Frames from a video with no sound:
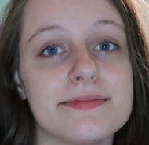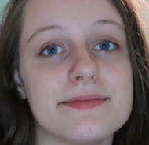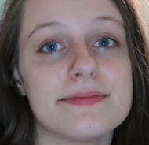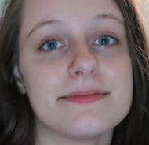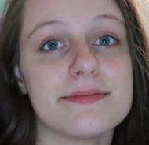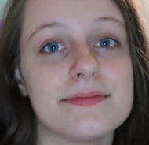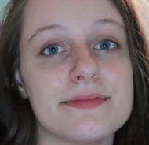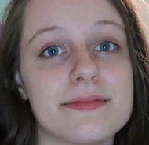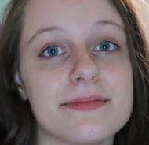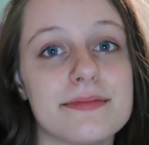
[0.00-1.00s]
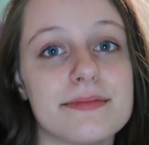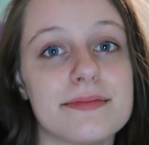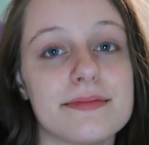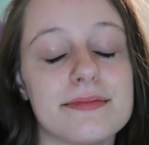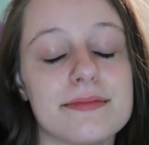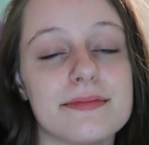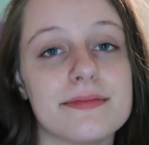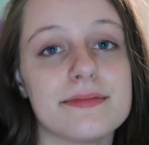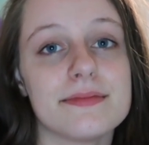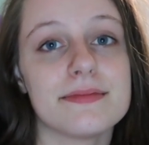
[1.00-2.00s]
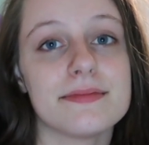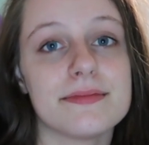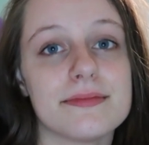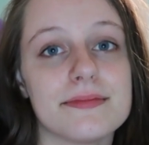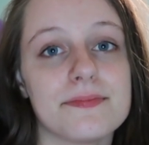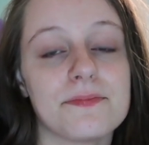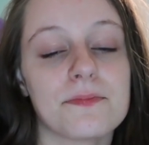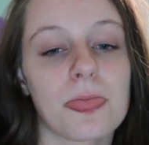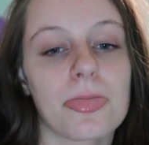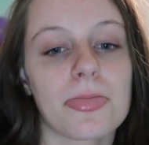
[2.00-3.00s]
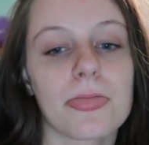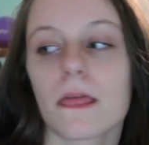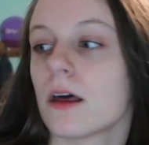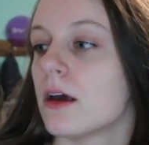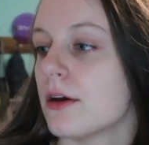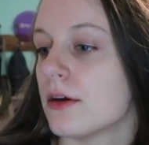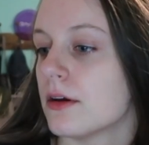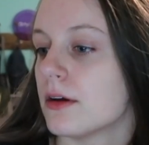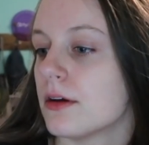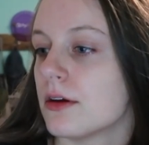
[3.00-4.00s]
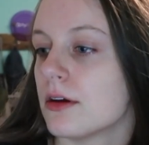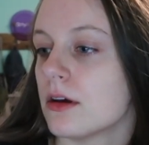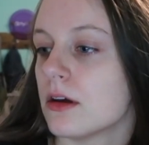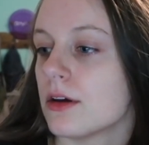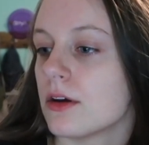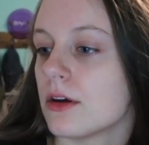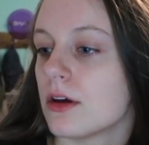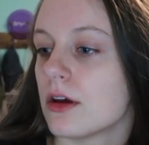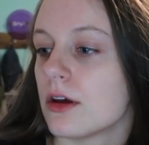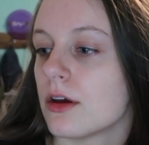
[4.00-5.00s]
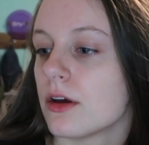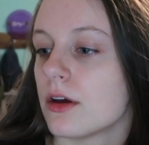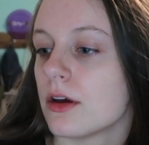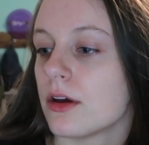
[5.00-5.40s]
Nobody speaks.